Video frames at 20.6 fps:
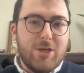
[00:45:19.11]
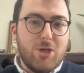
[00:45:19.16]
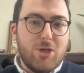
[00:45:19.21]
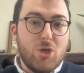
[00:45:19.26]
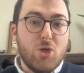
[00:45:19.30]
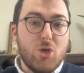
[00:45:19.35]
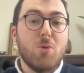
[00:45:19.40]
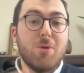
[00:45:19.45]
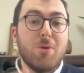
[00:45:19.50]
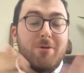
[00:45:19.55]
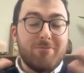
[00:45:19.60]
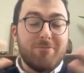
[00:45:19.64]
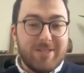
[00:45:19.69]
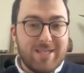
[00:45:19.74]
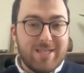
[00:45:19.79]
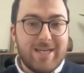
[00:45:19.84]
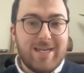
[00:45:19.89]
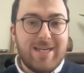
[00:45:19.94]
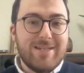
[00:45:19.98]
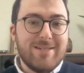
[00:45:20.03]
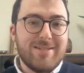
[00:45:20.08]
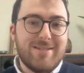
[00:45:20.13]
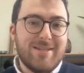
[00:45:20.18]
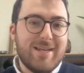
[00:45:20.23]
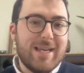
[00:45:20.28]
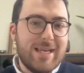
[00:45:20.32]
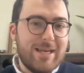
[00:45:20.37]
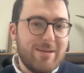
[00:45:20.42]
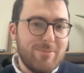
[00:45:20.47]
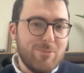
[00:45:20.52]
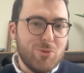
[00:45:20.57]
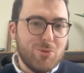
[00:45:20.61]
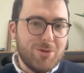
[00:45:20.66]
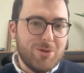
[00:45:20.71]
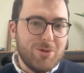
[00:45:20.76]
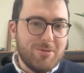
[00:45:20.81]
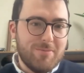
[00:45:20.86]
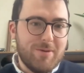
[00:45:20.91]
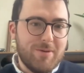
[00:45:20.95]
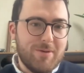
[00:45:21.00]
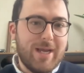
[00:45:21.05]
no one resigns
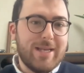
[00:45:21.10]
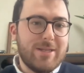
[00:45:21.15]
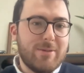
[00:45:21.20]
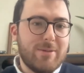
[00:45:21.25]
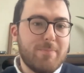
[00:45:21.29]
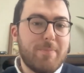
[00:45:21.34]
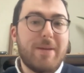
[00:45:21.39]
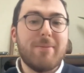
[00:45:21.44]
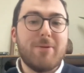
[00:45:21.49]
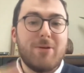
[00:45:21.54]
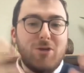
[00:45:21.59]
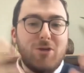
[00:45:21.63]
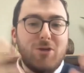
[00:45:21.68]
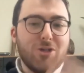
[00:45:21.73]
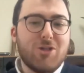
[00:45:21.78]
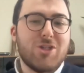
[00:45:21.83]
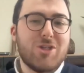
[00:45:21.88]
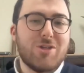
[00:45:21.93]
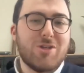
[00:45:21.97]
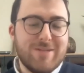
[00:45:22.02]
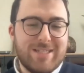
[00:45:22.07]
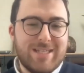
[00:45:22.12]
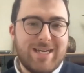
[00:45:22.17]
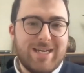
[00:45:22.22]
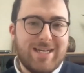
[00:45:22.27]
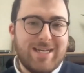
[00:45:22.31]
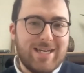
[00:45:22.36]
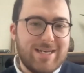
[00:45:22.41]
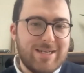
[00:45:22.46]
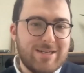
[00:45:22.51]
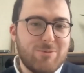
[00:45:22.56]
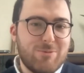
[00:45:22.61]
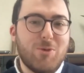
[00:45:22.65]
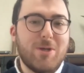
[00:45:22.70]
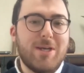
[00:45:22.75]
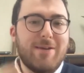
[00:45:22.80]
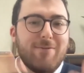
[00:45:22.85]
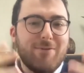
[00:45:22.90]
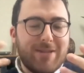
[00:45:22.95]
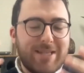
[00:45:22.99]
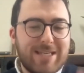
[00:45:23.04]
anymore, and people used to resign, and
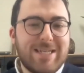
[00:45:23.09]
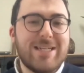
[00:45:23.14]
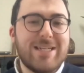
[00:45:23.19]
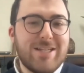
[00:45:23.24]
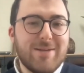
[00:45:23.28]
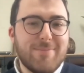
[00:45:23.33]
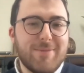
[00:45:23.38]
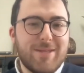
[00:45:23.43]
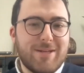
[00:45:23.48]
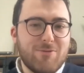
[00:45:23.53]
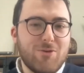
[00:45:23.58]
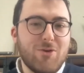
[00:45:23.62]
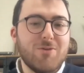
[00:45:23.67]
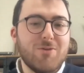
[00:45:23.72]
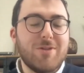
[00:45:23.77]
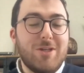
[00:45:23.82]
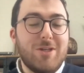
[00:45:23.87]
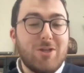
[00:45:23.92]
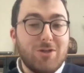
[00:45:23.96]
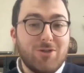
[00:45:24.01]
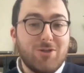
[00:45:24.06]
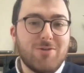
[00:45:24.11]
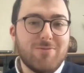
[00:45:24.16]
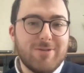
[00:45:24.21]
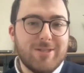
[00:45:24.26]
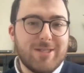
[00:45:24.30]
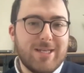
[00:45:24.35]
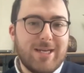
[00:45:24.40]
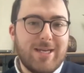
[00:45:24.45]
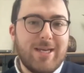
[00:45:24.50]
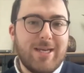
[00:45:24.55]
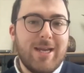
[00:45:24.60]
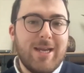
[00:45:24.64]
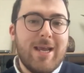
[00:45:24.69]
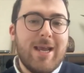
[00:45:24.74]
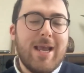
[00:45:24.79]
whenever they did something wrong, they used to resign.